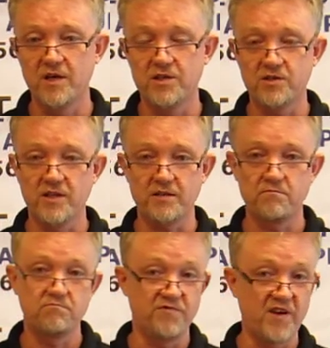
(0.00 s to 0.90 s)
So that
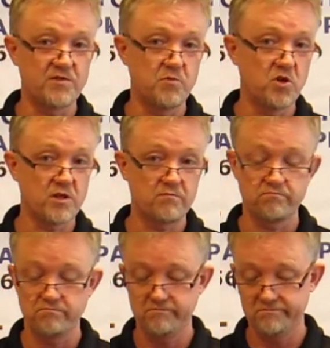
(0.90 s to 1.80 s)
Facebook,
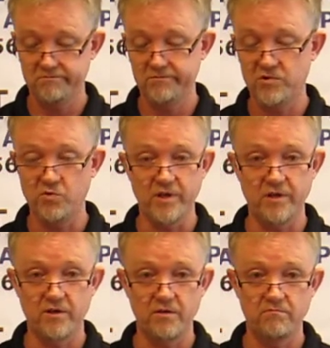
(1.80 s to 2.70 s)
Twitter,